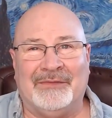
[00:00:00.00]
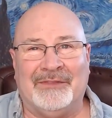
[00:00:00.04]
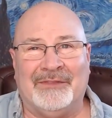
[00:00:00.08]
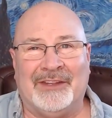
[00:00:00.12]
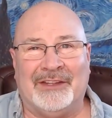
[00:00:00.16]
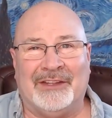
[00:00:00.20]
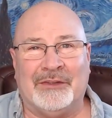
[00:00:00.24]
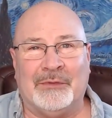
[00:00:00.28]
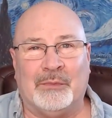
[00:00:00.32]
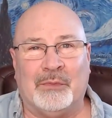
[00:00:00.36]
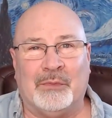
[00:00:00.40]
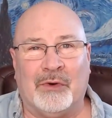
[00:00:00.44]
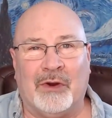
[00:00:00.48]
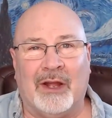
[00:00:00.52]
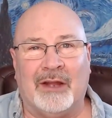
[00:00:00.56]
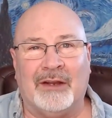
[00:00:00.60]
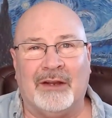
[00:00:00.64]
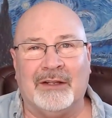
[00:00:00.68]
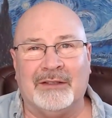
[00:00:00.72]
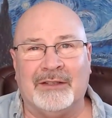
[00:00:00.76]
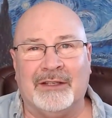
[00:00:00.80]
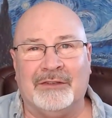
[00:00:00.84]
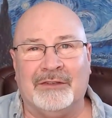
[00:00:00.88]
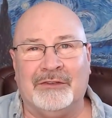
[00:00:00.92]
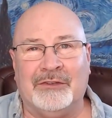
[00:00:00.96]
that the
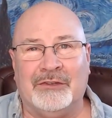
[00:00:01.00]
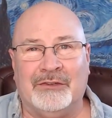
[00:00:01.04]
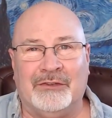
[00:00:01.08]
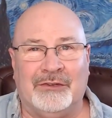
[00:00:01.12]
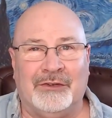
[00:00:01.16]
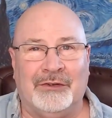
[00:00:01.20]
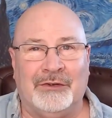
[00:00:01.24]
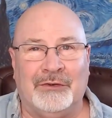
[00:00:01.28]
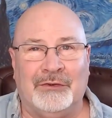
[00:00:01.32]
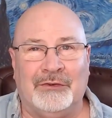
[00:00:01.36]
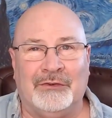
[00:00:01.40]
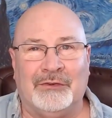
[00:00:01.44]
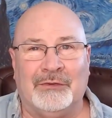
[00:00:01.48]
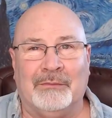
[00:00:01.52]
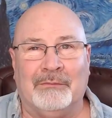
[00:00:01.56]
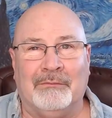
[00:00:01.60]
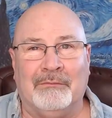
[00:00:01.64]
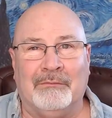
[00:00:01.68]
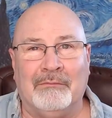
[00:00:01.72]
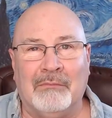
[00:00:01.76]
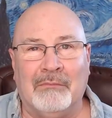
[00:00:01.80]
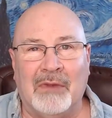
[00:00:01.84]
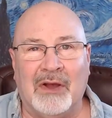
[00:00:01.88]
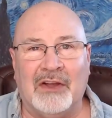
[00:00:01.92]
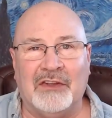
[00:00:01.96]
product that you choose
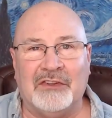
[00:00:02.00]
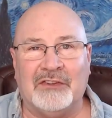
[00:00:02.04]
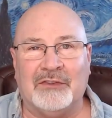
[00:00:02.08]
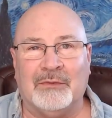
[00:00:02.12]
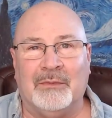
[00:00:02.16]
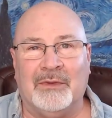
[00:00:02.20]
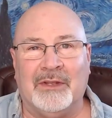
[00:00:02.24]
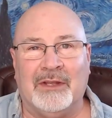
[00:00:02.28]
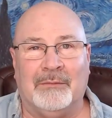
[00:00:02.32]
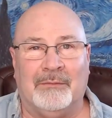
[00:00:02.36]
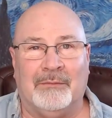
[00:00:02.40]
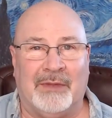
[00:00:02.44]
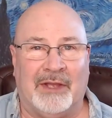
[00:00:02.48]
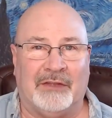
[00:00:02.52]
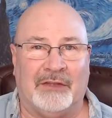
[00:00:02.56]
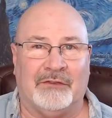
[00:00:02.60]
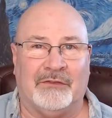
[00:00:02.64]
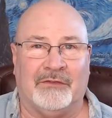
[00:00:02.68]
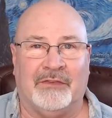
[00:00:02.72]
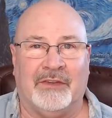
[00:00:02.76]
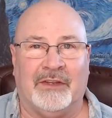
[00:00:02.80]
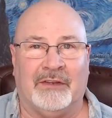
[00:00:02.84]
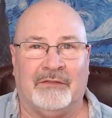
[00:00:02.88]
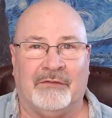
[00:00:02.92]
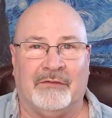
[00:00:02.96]
must be a
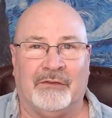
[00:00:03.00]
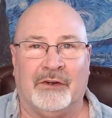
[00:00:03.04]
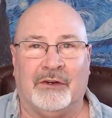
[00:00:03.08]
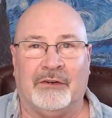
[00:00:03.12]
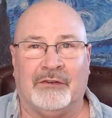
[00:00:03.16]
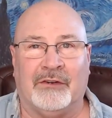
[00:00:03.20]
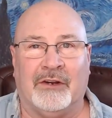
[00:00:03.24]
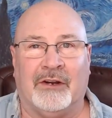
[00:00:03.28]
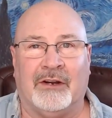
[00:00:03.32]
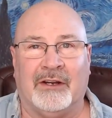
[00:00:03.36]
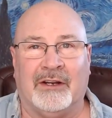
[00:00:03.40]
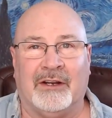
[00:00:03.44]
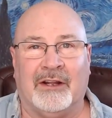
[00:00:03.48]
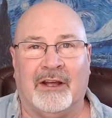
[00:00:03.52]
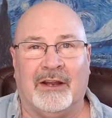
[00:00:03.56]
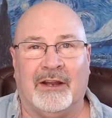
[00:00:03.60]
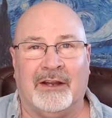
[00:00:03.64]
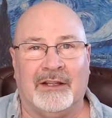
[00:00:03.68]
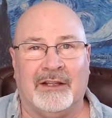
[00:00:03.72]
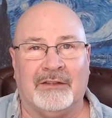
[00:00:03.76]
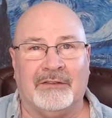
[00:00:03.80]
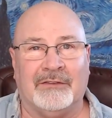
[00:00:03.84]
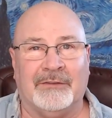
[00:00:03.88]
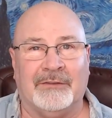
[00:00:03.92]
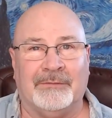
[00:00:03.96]
best fit for your target
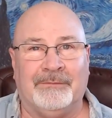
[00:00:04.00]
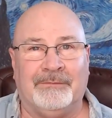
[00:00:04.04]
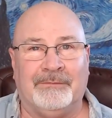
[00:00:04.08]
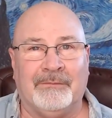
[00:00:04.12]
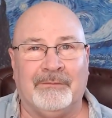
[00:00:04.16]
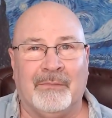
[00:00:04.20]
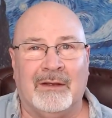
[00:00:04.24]
audience.